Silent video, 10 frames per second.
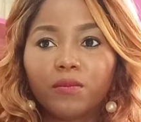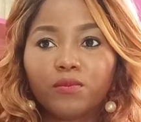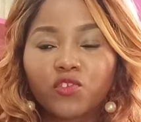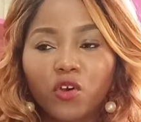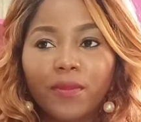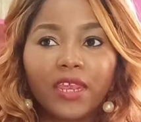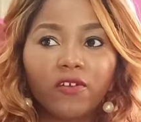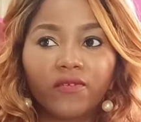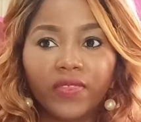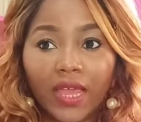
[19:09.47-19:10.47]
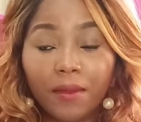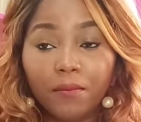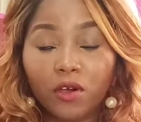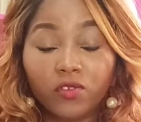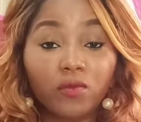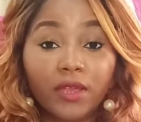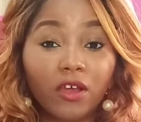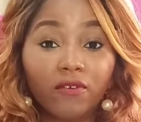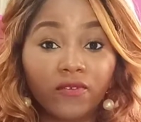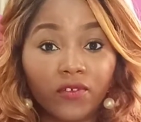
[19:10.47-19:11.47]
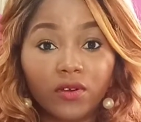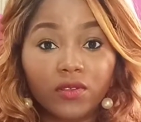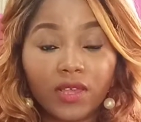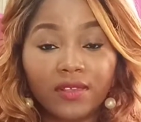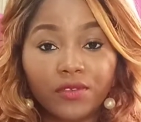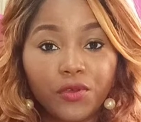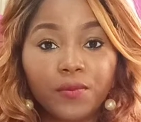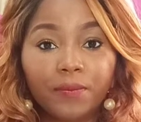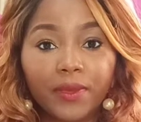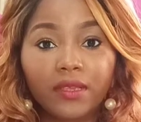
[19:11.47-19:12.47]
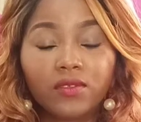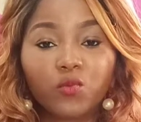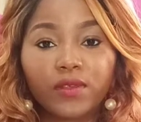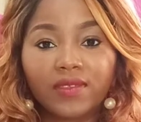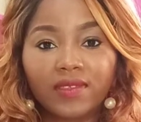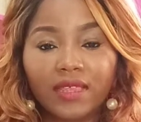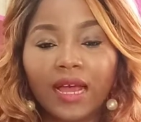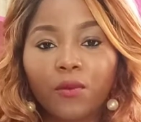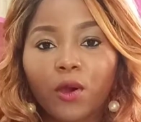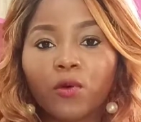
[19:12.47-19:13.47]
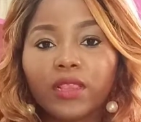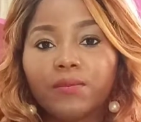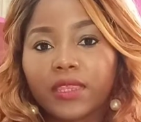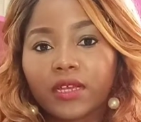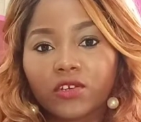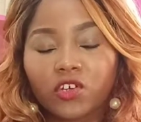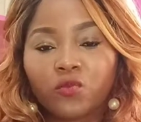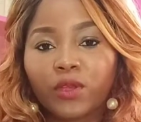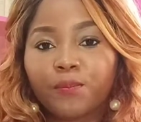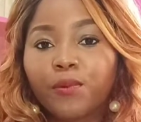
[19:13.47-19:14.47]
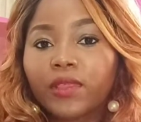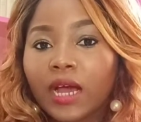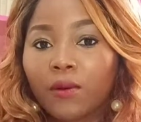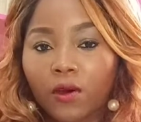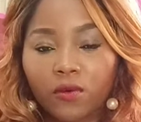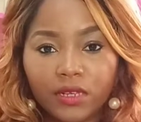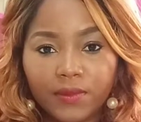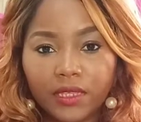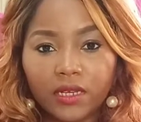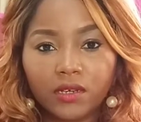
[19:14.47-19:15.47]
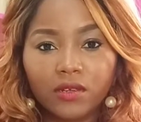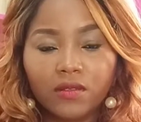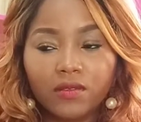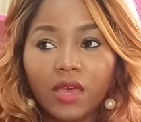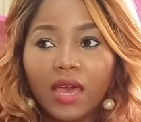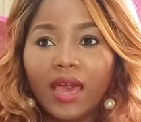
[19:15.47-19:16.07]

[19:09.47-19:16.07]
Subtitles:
So many of them, or so many of us as human beings, we set our own limitations. We put our own limitations.